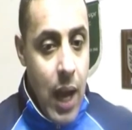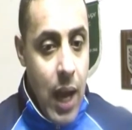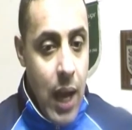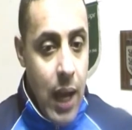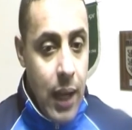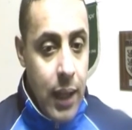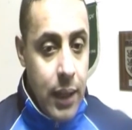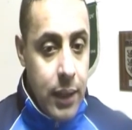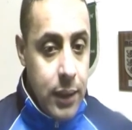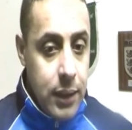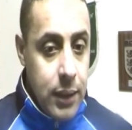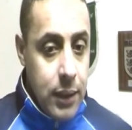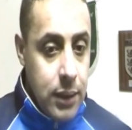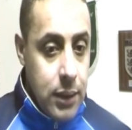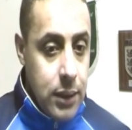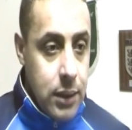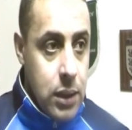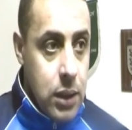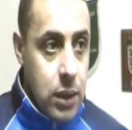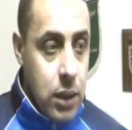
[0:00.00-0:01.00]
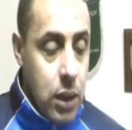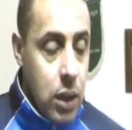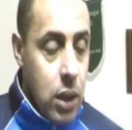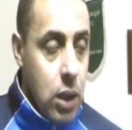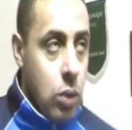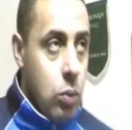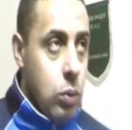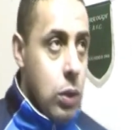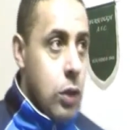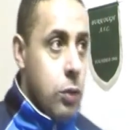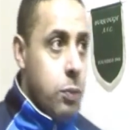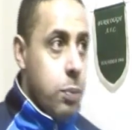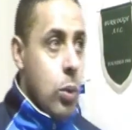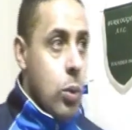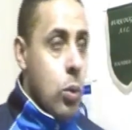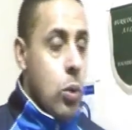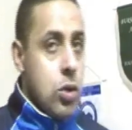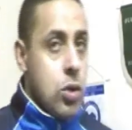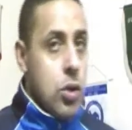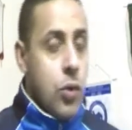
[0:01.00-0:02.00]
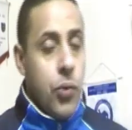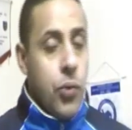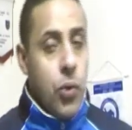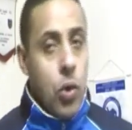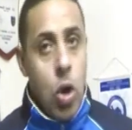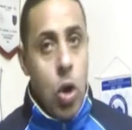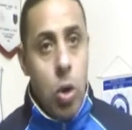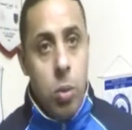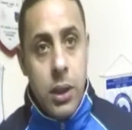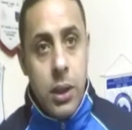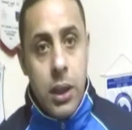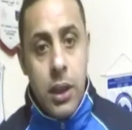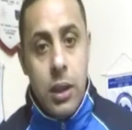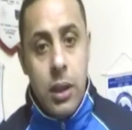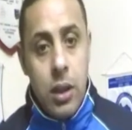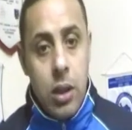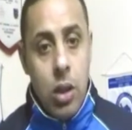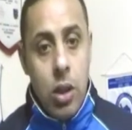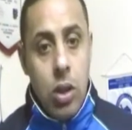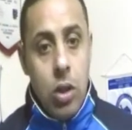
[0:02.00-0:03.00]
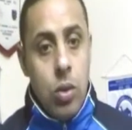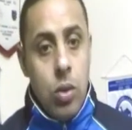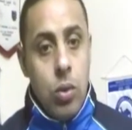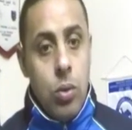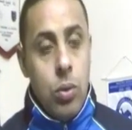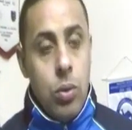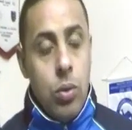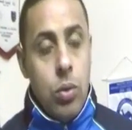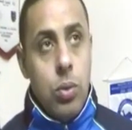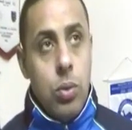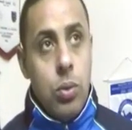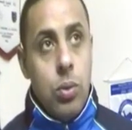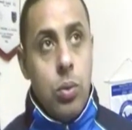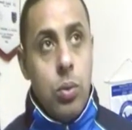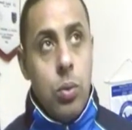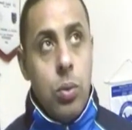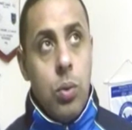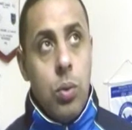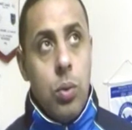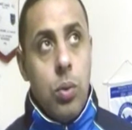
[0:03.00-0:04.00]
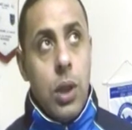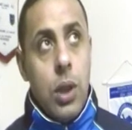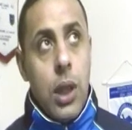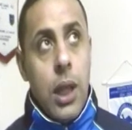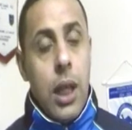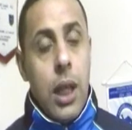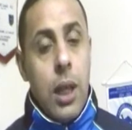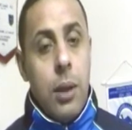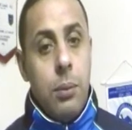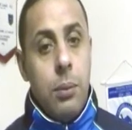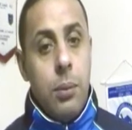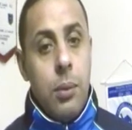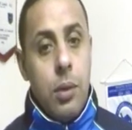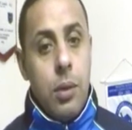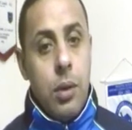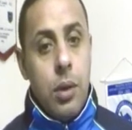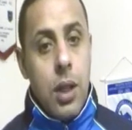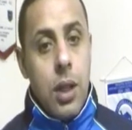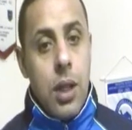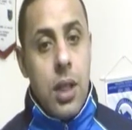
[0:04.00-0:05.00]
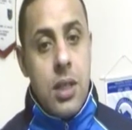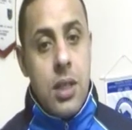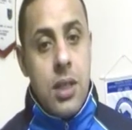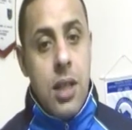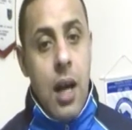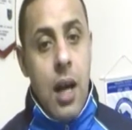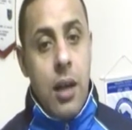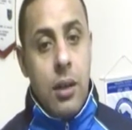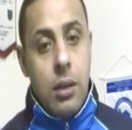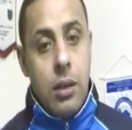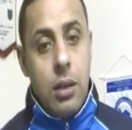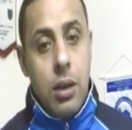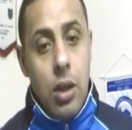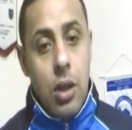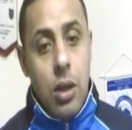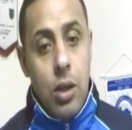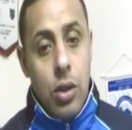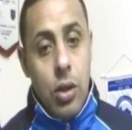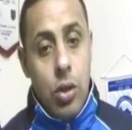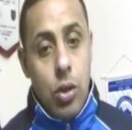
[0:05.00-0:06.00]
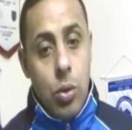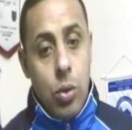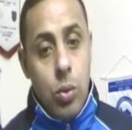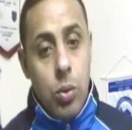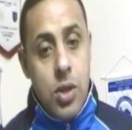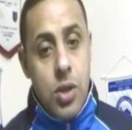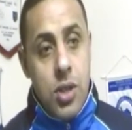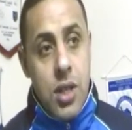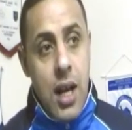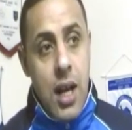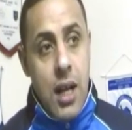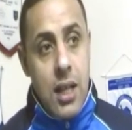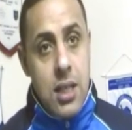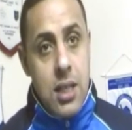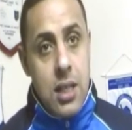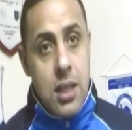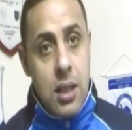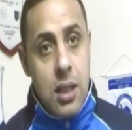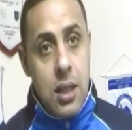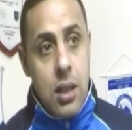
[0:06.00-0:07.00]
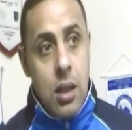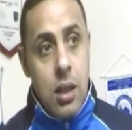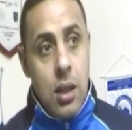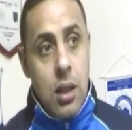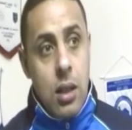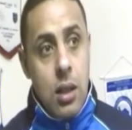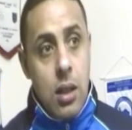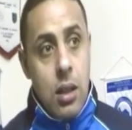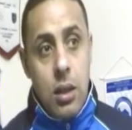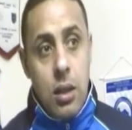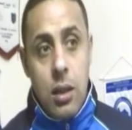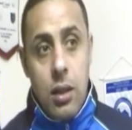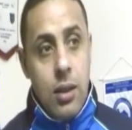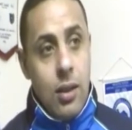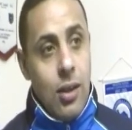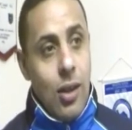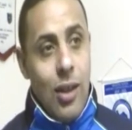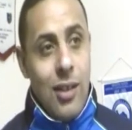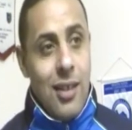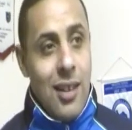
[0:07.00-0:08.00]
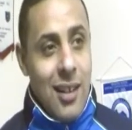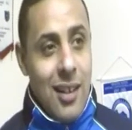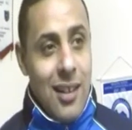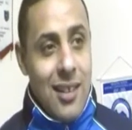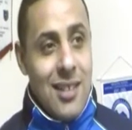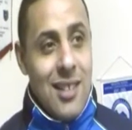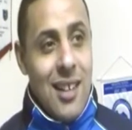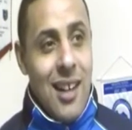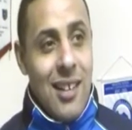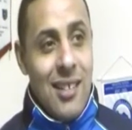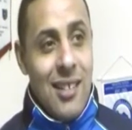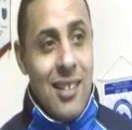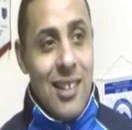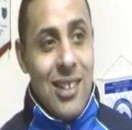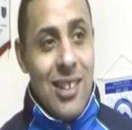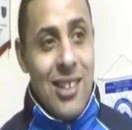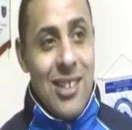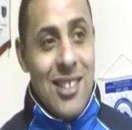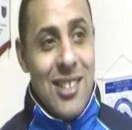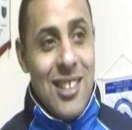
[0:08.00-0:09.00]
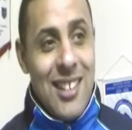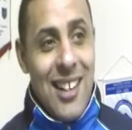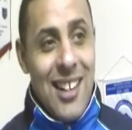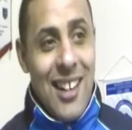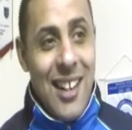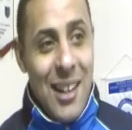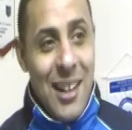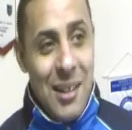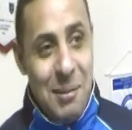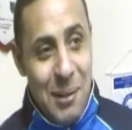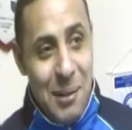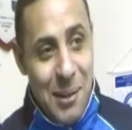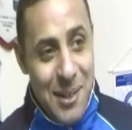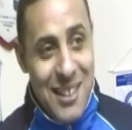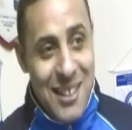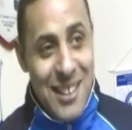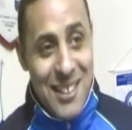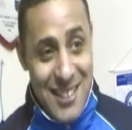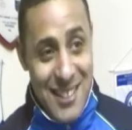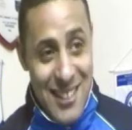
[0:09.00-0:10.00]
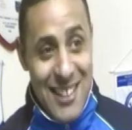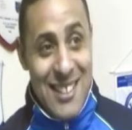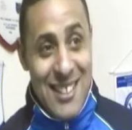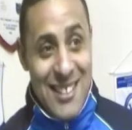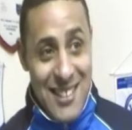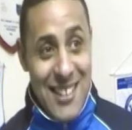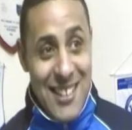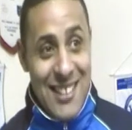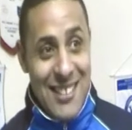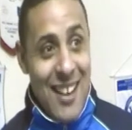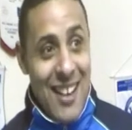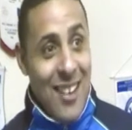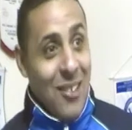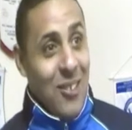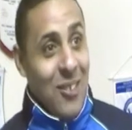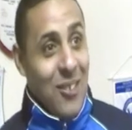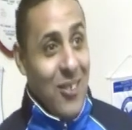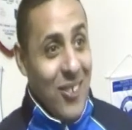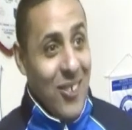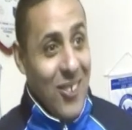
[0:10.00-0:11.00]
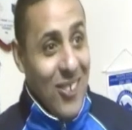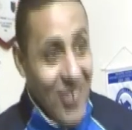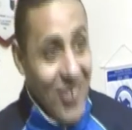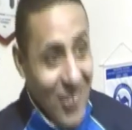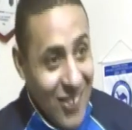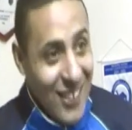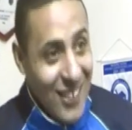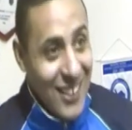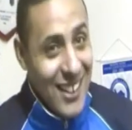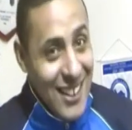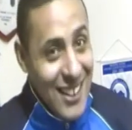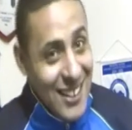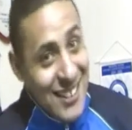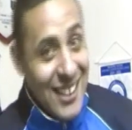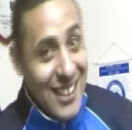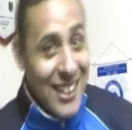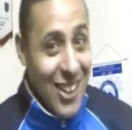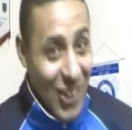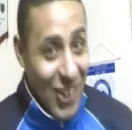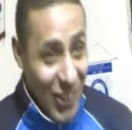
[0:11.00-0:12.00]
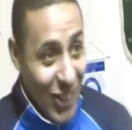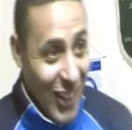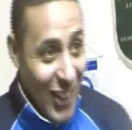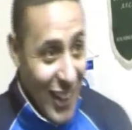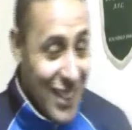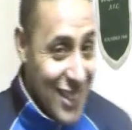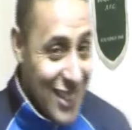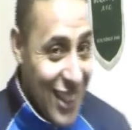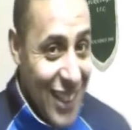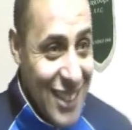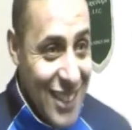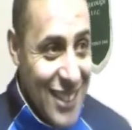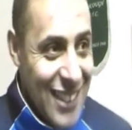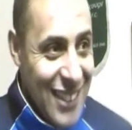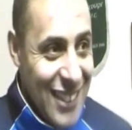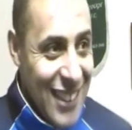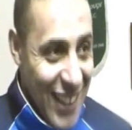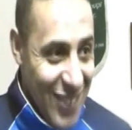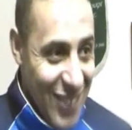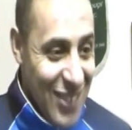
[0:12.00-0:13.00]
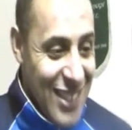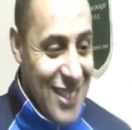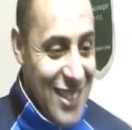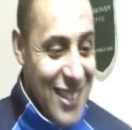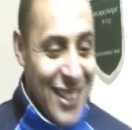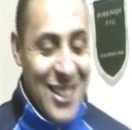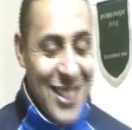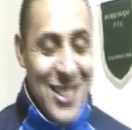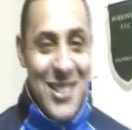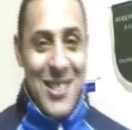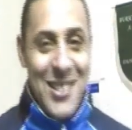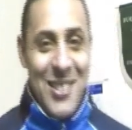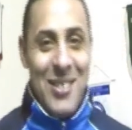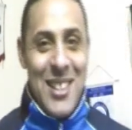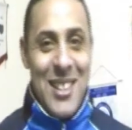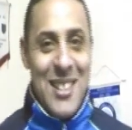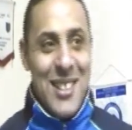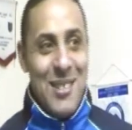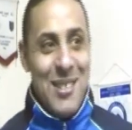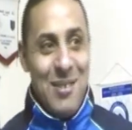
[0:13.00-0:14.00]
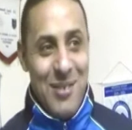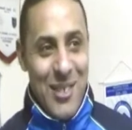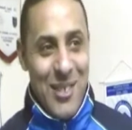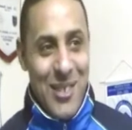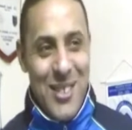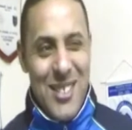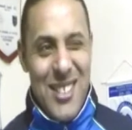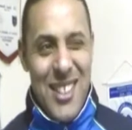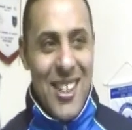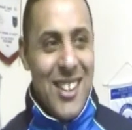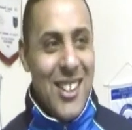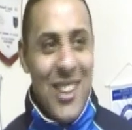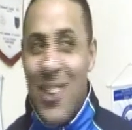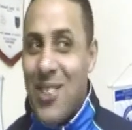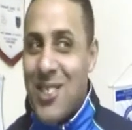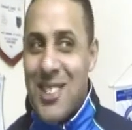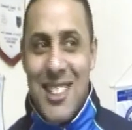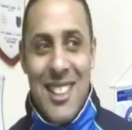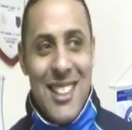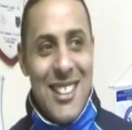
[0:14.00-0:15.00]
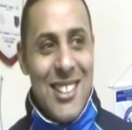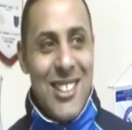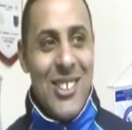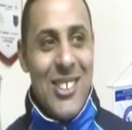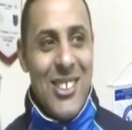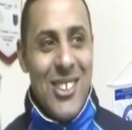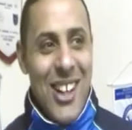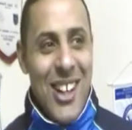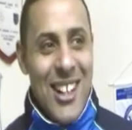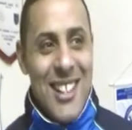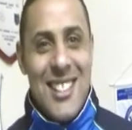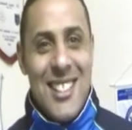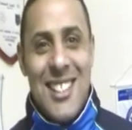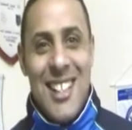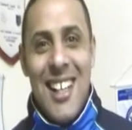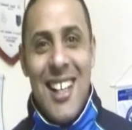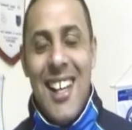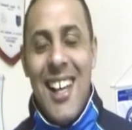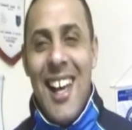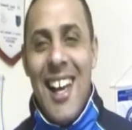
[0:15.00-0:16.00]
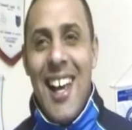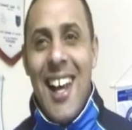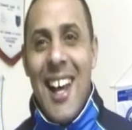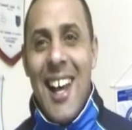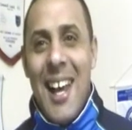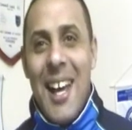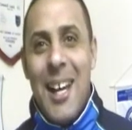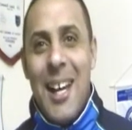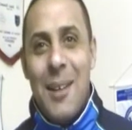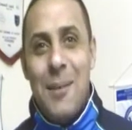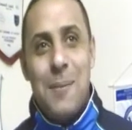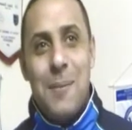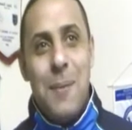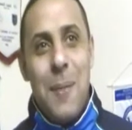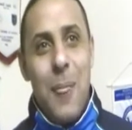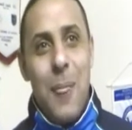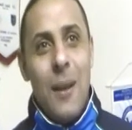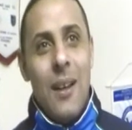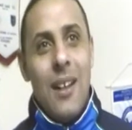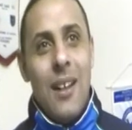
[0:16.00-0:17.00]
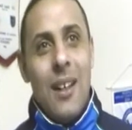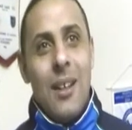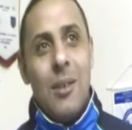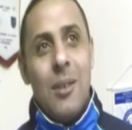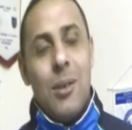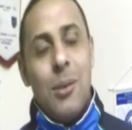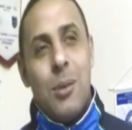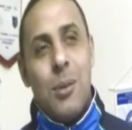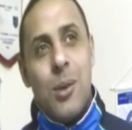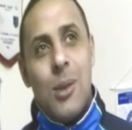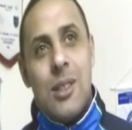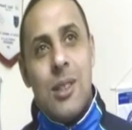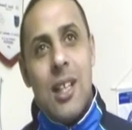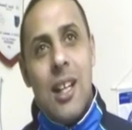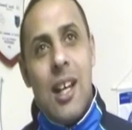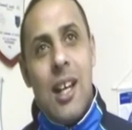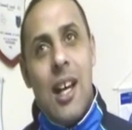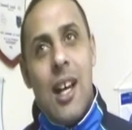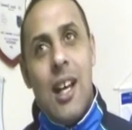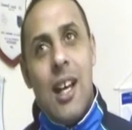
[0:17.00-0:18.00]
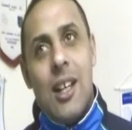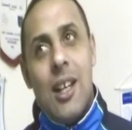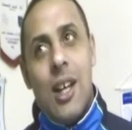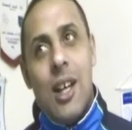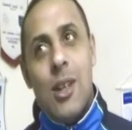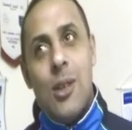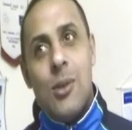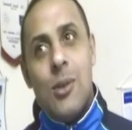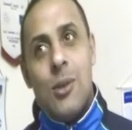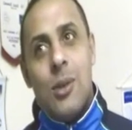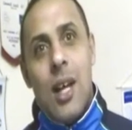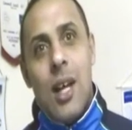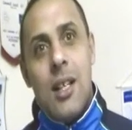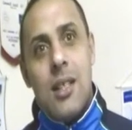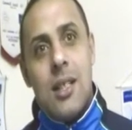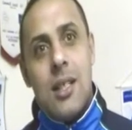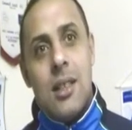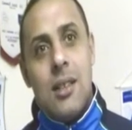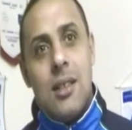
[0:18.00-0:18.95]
And we've brought a forward in who, Chris Dagnall, who was at, not the Chris Dagnall that you're thinking about. So Sid got all excited there with his little suit, whistle and flute on. No, Sid, you're all right. We brought a young lad.